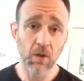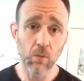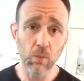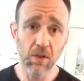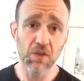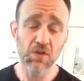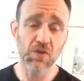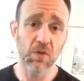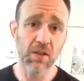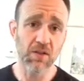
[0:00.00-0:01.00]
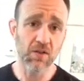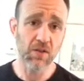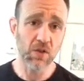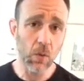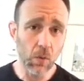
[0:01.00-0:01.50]
We're really just trying to
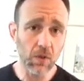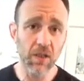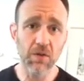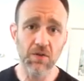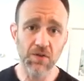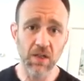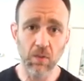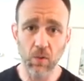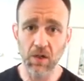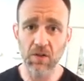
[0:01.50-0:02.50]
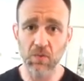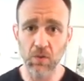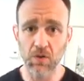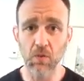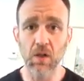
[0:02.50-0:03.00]
totally understand what it is
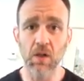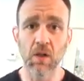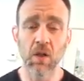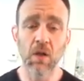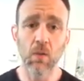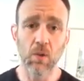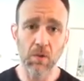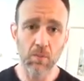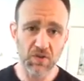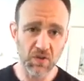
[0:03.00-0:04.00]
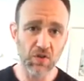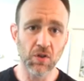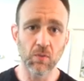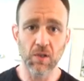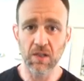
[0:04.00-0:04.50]
we're doing with a
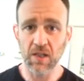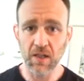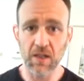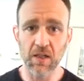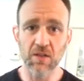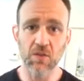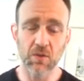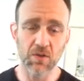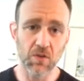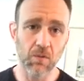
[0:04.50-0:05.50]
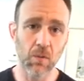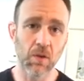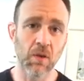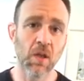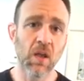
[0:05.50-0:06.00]
position, with a technique, so on and so forth,